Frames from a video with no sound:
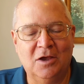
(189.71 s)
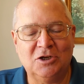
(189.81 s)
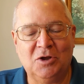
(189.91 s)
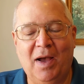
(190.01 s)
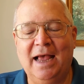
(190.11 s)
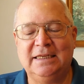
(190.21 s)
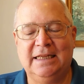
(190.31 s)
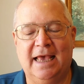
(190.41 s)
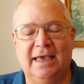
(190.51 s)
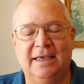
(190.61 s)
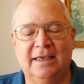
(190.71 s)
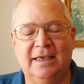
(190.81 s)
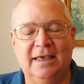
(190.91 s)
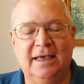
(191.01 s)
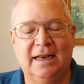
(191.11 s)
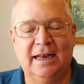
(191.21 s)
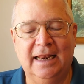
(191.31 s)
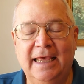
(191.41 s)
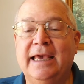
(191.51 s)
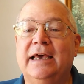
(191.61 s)
So I say,
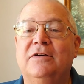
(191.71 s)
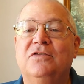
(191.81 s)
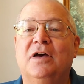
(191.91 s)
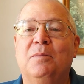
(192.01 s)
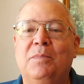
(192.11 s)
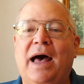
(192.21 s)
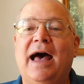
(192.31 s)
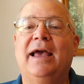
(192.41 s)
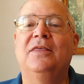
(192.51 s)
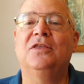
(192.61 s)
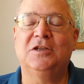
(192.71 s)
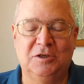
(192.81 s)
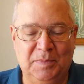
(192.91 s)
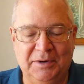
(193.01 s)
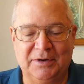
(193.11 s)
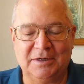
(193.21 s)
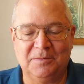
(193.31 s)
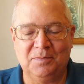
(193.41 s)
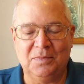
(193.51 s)
live by the Spirit,